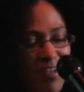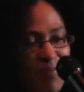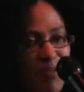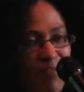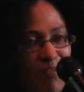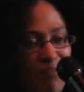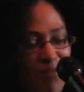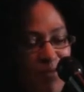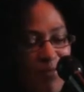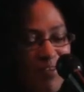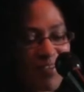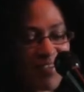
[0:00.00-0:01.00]
a bit of a
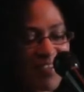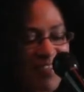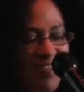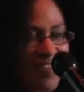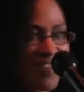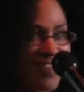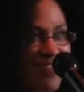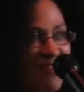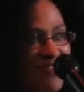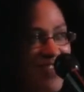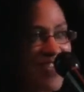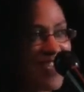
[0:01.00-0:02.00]
role model,
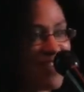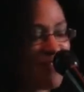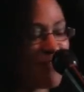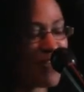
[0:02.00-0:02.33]
if in a